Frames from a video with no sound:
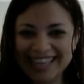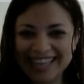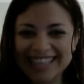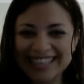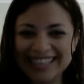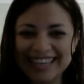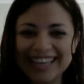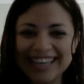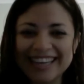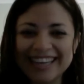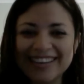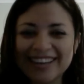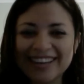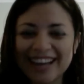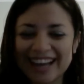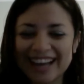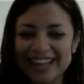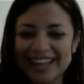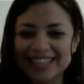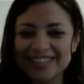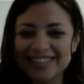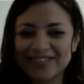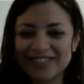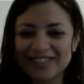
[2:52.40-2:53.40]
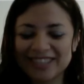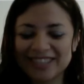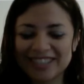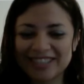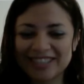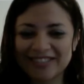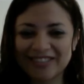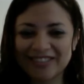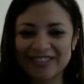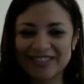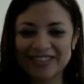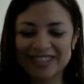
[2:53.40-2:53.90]
And I asked first
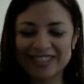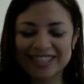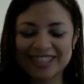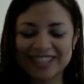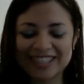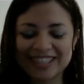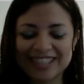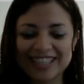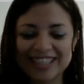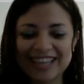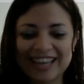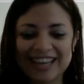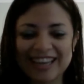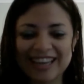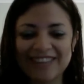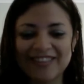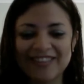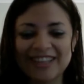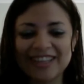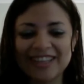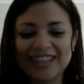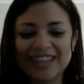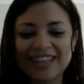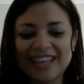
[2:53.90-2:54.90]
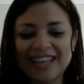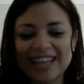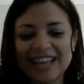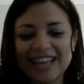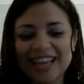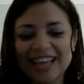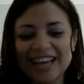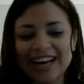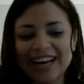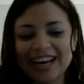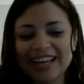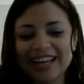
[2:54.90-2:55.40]
if it was his name and
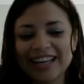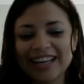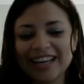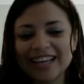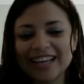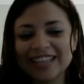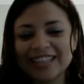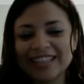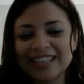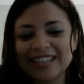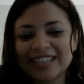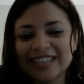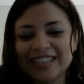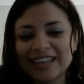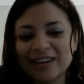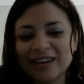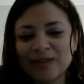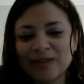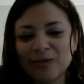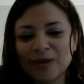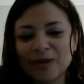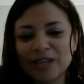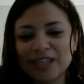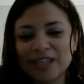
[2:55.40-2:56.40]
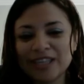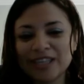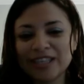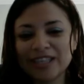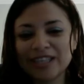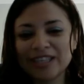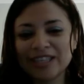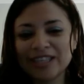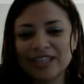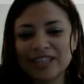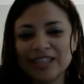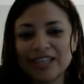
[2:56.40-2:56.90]
I asked uh, what
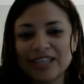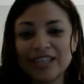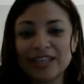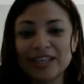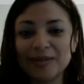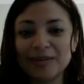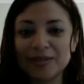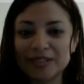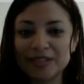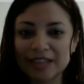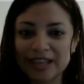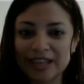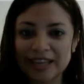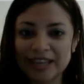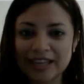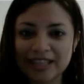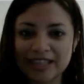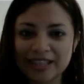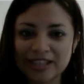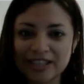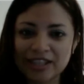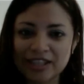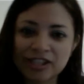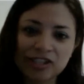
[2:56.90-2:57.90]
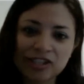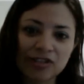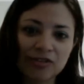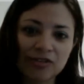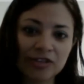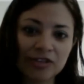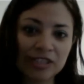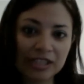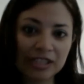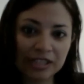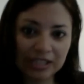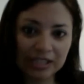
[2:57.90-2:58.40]
he, he was like as a
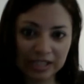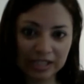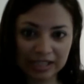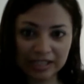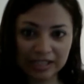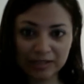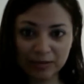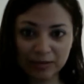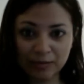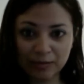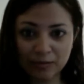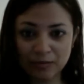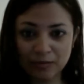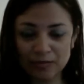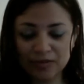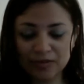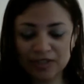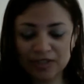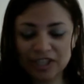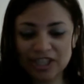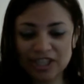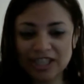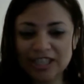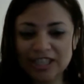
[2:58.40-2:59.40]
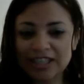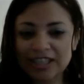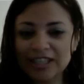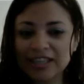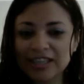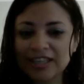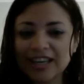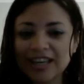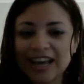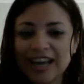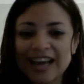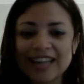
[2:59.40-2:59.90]
student, and
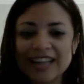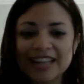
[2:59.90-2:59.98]
she had